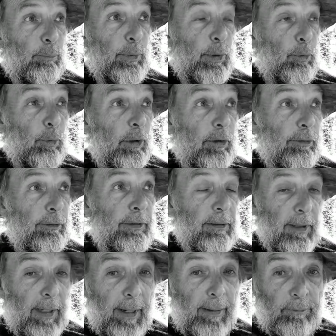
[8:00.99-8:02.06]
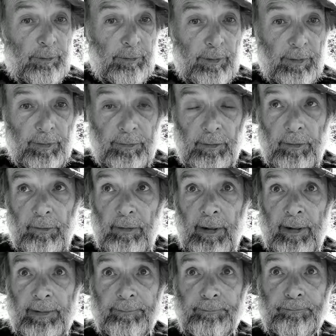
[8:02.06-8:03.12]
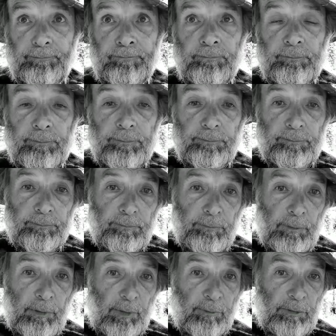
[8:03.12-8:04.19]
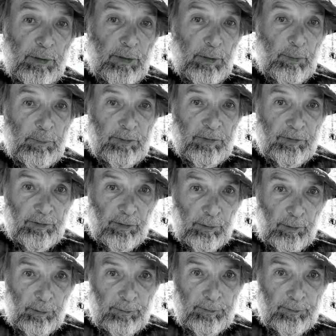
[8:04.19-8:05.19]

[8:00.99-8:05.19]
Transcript: Bewildering labyrinth, all right, of the human soul.